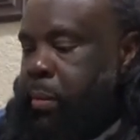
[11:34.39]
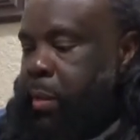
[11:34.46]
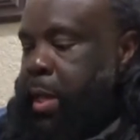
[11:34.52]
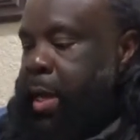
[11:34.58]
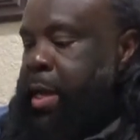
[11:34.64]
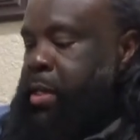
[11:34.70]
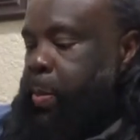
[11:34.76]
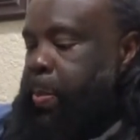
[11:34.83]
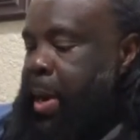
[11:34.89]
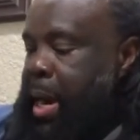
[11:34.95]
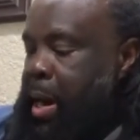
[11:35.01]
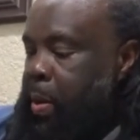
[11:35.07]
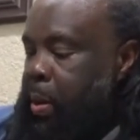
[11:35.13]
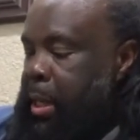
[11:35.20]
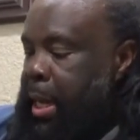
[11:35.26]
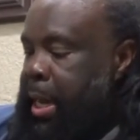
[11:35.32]
It has a
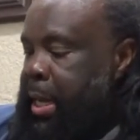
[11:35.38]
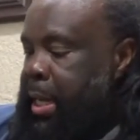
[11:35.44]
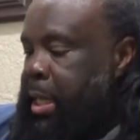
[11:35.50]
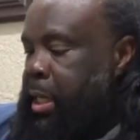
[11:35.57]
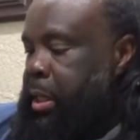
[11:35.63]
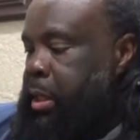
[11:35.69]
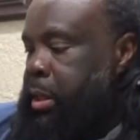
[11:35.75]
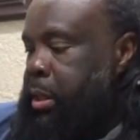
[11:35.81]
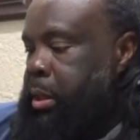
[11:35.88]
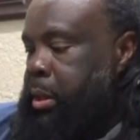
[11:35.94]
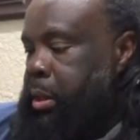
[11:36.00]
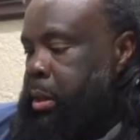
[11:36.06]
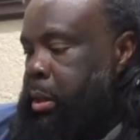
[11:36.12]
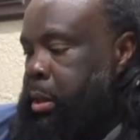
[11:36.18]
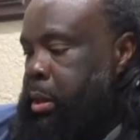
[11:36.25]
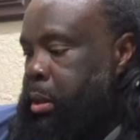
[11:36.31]
power light,
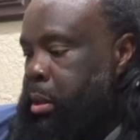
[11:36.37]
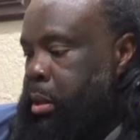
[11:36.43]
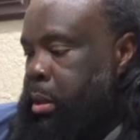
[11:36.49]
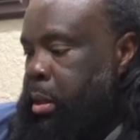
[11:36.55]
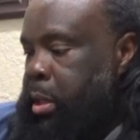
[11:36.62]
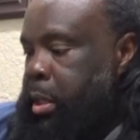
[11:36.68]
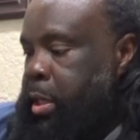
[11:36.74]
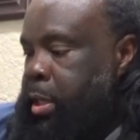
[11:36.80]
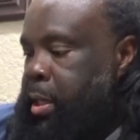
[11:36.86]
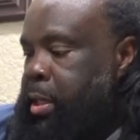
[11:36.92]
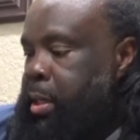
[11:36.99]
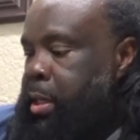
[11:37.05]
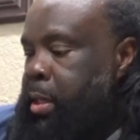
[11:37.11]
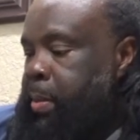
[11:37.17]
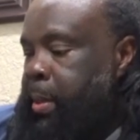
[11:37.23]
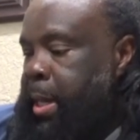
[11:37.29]

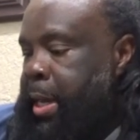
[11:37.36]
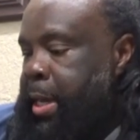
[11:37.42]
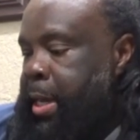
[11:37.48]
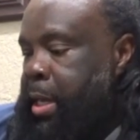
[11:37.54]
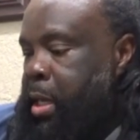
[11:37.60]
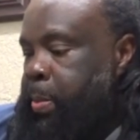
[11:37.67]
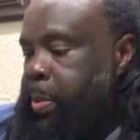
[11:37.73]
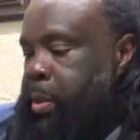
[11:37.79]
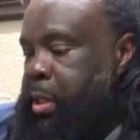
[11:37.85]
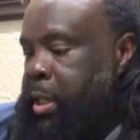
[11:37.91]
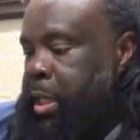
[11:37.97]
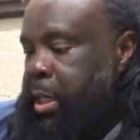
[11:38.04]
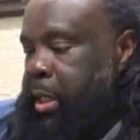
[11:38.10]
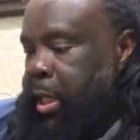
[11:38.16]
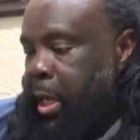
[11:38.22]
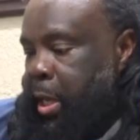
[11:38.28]
clip light, and
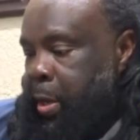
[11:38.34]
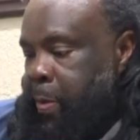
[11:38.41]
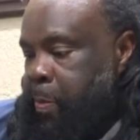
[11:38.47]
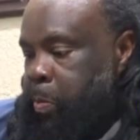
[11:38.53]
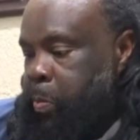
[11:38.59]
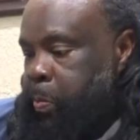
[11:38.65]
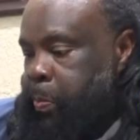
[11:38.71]
protect light.